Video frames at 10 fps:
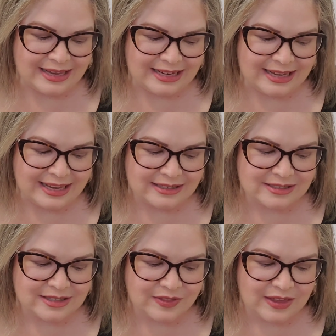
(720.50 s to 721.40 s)
can
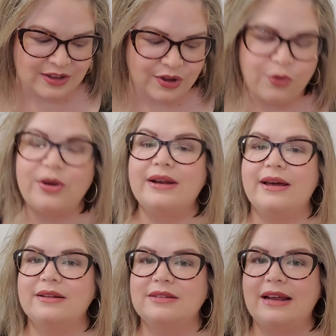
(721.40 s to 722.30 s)
get the
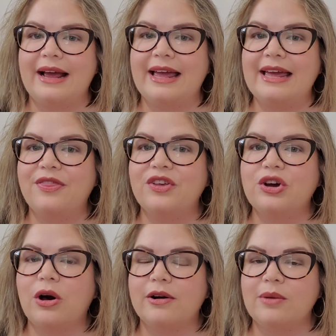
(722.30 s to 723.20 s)
coconut and I can get the
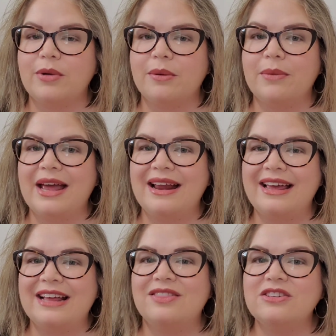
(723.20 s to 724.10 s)
cardamom and
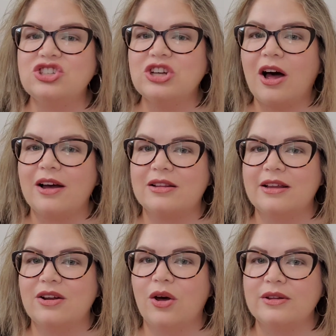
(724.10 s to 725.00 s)
I get the
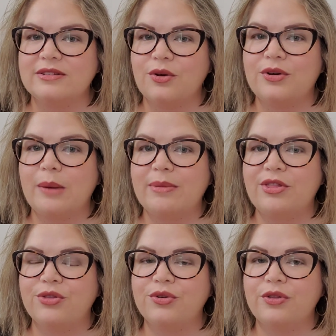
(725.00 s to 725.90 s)
chocolate also
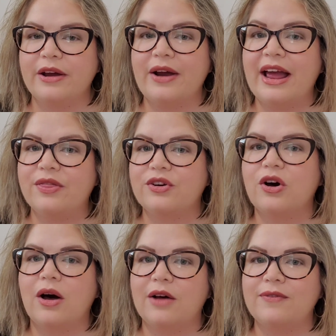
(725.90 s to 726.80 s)
coming through there and the
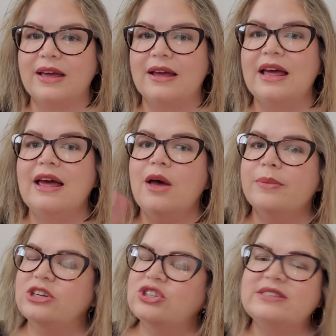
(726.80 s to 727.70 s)
coffee.
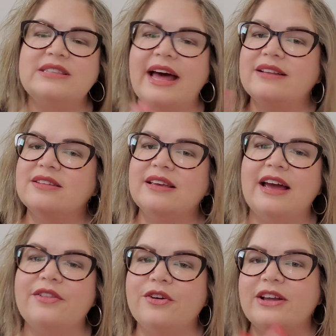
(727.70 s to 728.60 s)
But just that
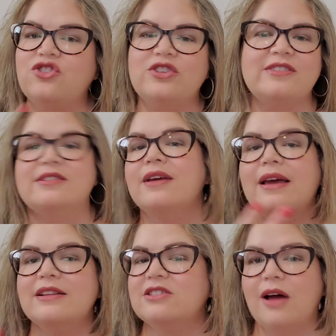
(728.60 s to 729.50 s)
together, it just,
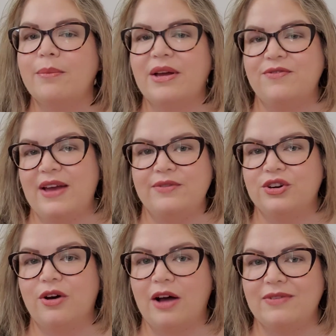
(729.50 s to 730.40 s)
it's not my
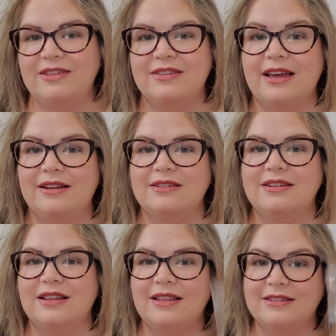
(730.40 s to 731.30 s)
favorite coffee
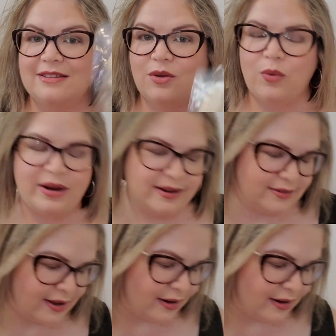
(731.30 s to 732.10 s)
scent. This is a one and